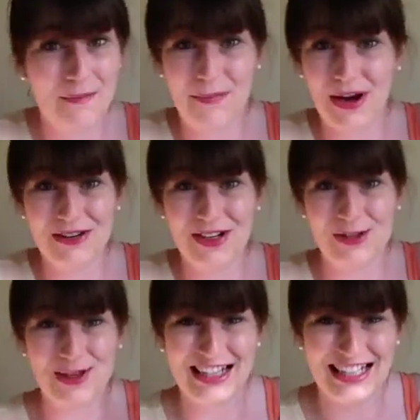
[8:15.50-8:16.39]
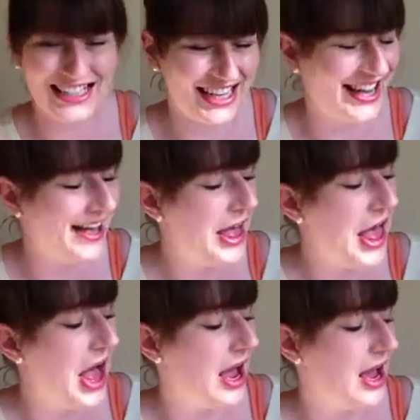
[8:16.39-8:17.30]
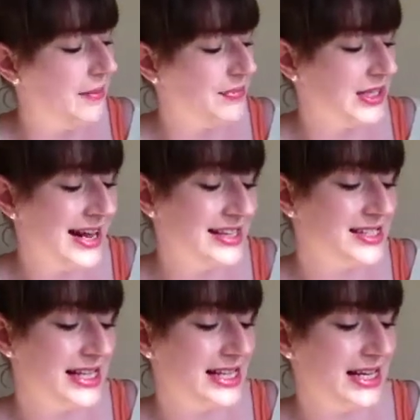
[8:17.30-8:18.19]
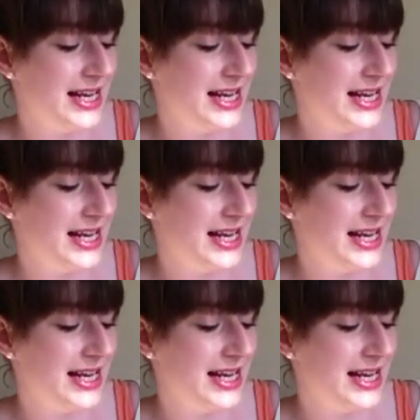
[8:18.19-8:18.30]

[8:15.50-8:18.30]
Bonus Weleda. The next thing